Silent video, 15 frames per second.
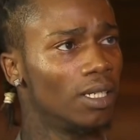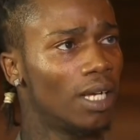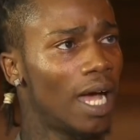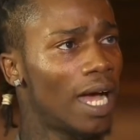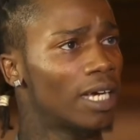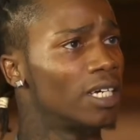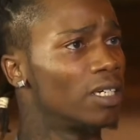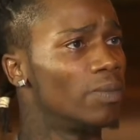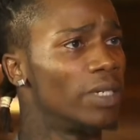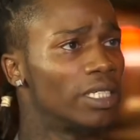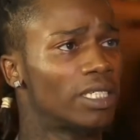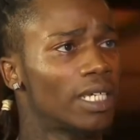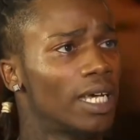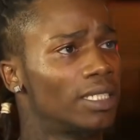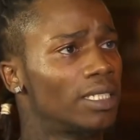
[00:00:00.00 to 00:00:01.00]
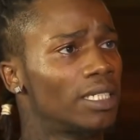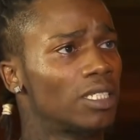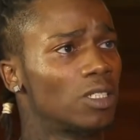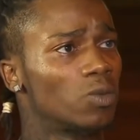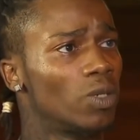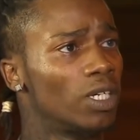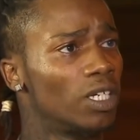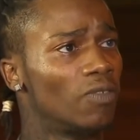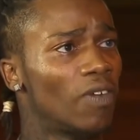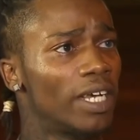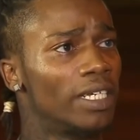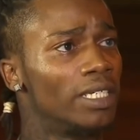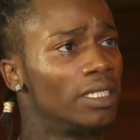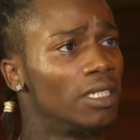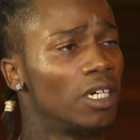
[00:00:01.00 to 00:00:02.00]
I could have been shot just as well if I
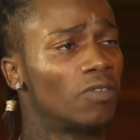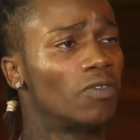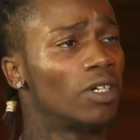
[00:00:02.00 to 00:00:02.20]
didn't duck for